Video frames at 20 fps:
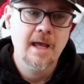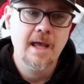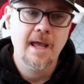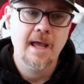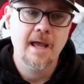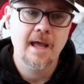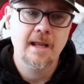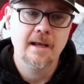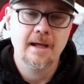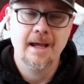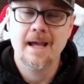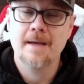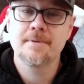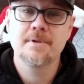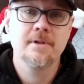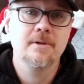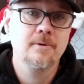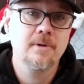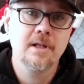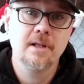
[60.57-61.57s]
and I
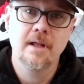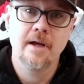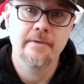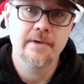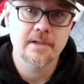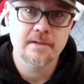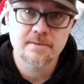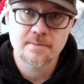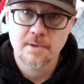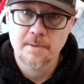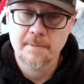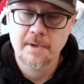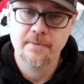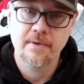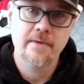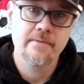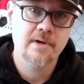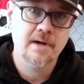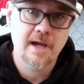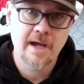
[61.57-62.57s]
absolutely love it. It's one of my
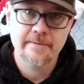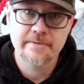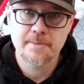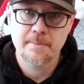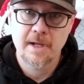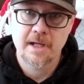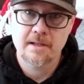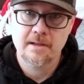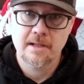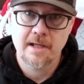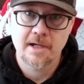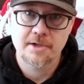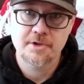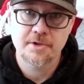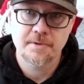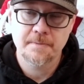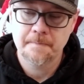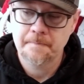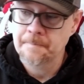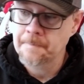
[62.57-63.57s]
favorite knives in my
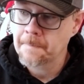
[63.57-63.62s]
collection.